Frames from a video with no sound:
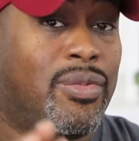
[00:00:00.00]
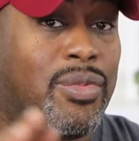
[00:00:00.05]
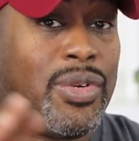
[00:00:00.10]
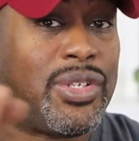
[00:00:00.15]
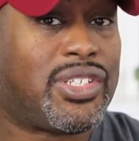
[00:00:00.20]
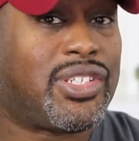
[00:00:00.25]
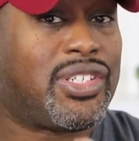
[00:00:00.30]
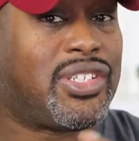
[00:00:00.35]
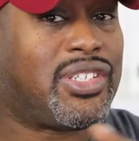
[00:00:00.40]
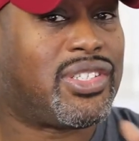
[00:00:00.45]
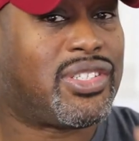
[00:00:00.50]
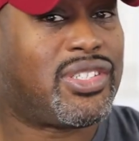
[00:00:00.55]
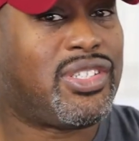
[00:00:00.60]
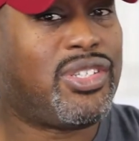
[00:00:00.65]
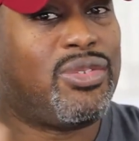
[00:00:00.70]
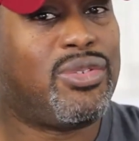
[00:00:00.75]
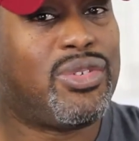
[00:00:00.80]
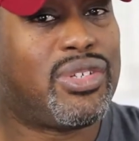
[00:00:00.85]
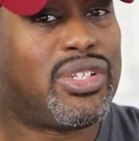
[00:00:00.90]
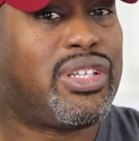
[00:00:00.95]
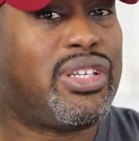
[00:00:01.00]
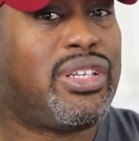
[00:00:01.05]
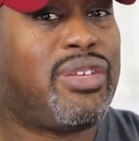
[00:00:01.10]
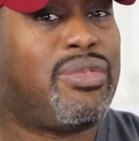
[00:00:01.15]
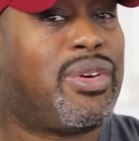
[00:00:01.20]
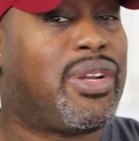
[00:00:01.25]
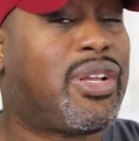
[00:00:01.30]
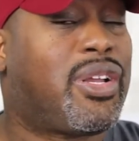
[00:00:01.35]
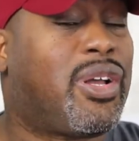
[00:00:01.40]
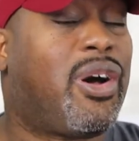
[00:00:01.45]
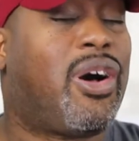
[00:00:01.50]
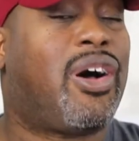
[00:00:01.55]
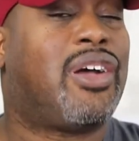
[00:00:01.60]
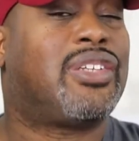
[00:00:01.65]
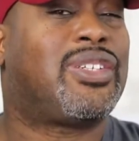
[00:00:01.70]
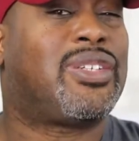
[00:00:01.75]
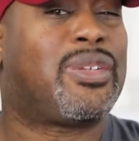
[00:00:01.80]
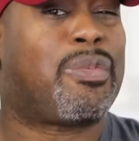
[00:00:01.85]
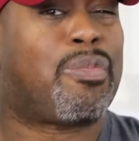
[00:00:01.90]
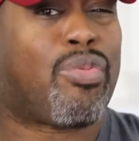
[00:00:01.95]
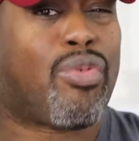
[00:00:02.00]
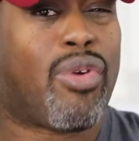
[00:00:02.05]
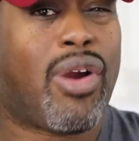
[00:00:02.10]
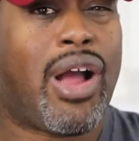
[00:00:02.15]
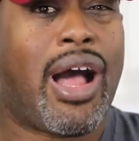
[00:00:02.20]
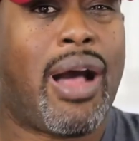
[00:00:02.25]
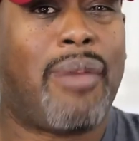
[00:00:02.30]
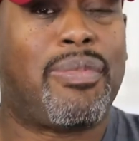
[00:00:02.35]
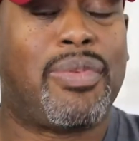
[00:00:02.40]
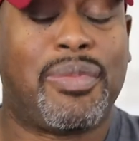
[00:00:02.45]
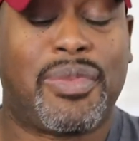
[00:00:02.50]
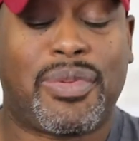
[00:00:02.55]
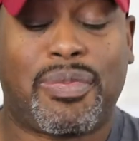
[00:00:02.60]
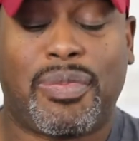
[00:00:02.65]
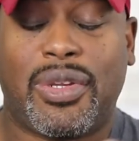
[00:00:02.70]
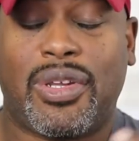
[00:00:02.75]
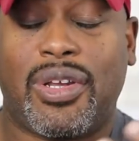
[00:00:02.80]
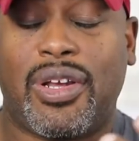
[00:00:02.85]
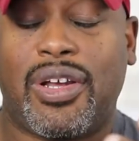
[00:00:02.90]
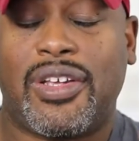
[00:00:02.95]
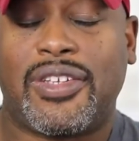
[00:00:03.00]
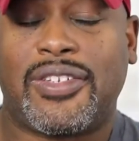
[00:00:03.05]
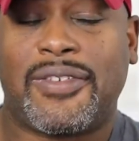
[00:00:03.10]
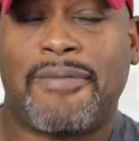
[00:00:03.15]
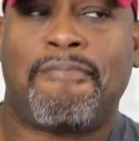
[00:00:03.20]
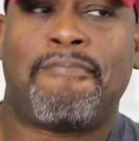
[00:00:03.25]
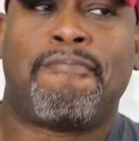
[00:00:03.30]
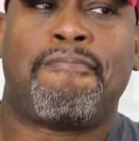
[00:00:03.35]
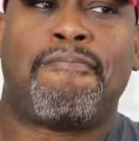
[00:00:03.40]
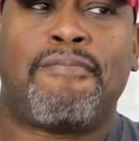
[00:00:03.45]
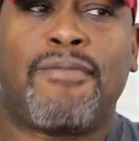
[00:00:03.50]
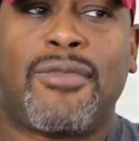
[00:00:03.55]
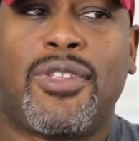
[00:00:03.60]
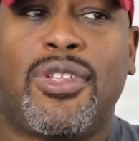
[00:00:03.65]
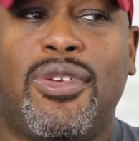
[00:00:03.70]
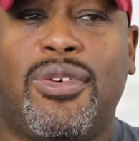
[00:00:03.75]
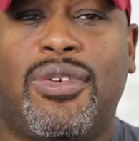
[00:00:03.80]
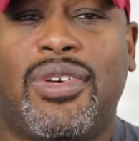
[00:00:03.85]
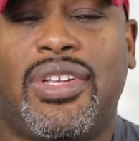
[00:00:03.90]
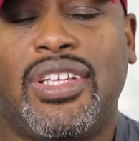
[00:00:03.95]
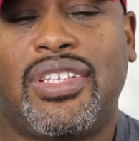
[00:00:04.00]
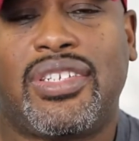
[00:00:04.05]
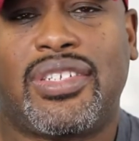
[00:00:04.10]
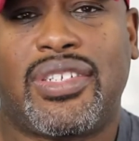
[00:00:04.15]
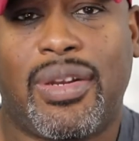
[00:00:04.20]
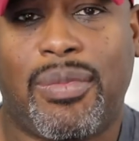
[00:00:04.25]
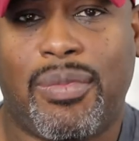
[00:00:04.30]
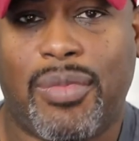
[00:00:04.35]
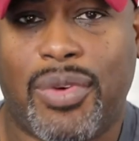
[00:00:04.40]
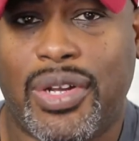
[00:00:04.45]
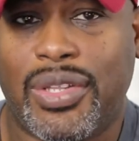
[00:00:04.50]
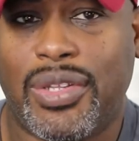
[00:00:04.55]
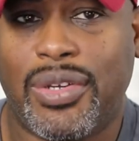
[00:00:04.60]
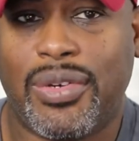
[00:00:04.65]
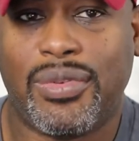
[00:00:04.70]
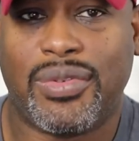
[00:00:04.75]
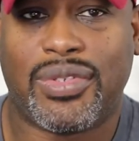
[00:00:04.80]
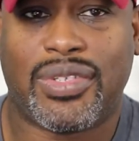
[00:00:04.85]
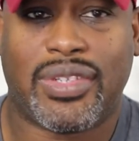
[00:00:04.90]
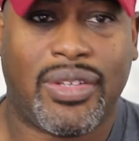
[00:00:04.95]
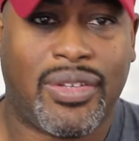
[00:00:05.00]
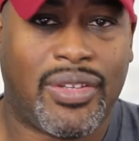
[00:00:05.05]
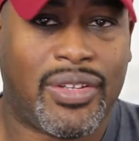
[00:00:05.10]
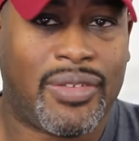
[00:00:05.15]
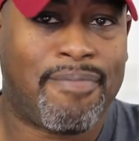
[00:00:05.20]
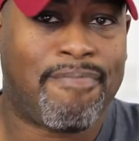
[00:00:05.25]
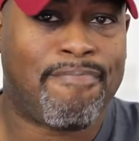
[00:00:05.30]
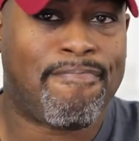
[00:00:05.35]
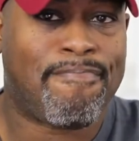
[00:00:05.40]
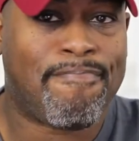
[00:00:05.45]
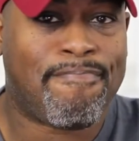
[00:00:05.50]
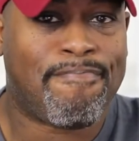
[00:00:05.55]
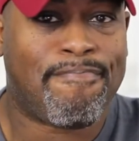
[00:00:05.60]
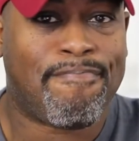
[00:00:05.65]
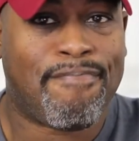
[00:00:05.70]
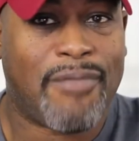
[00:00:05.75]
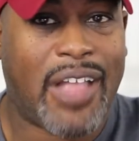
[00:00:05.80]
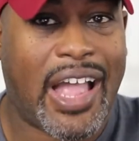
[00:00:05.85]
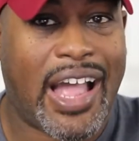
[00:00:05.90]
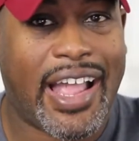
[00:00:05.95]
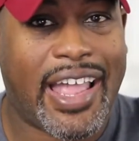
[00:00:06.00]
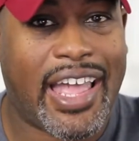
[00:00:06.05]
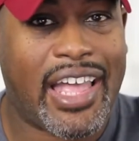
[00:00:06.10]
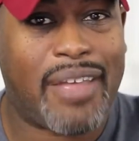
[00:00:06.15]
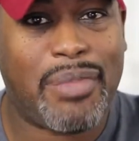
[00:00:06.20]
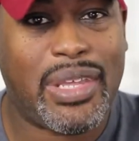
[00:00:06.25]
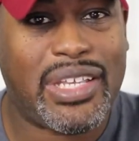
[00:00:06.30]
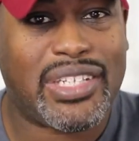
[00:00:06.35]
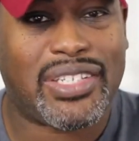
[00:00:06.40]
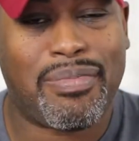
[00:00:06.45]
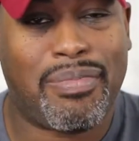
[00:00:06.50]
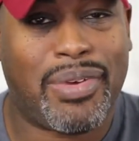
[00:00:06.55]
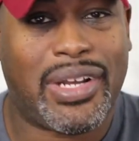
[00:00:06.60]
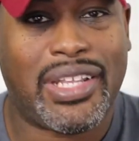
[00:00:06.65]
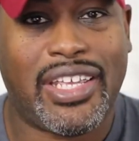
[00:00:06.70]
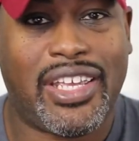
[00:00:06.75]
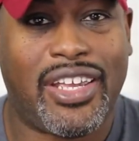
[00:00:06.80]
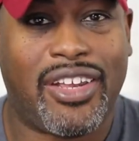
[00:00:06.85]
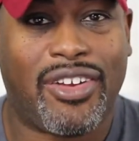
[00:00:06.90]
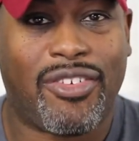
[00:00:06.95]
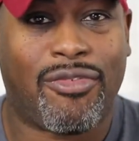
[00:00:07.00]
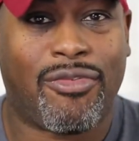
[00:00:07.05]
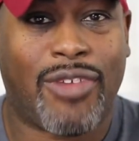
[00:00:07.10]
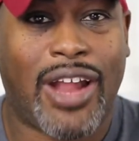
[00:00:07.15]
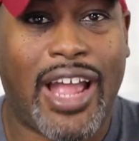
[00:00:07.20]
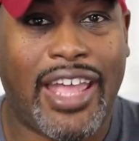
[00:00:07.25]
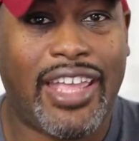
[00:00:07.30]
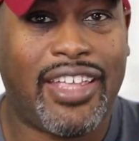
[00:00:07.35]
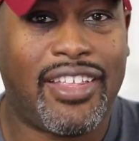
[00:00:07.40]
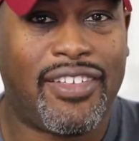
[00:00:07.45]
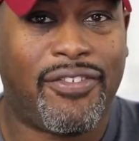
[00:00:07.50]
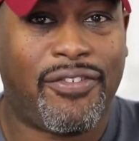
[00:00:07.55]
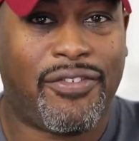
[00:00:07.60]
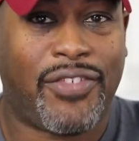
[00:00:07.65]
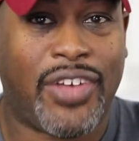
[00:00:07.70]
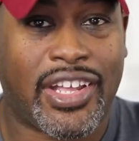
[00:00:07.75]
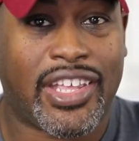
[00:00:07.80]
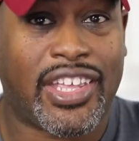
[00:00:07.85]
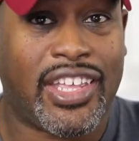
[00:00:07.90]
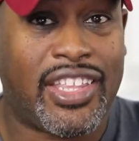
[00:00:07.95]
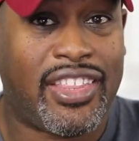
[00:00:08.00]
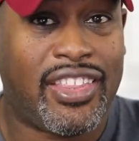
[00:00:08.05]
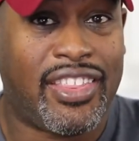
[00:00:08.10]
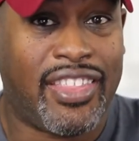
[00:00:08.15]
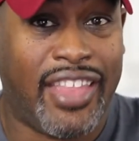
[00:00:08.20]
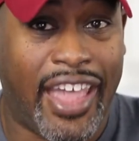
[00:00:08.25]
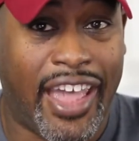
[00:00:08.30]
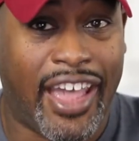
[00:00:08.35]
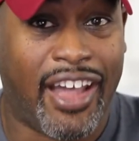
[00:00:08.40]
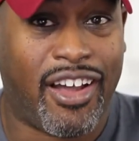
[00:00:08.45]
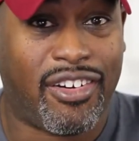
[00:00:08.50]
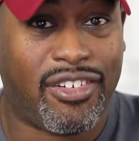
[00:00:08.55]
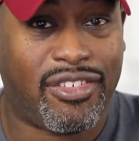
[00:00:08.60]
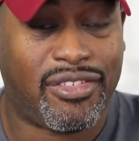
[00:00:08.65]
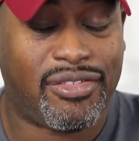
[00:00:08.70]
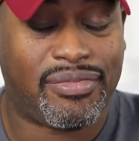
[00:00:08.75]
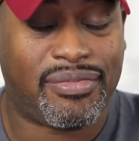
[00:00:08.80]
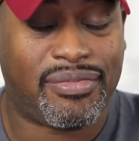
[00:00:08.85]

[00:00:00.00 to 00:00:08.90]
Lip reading: which is usually what causes problems, because you'll get someone who's, I got to make some money right fucking now.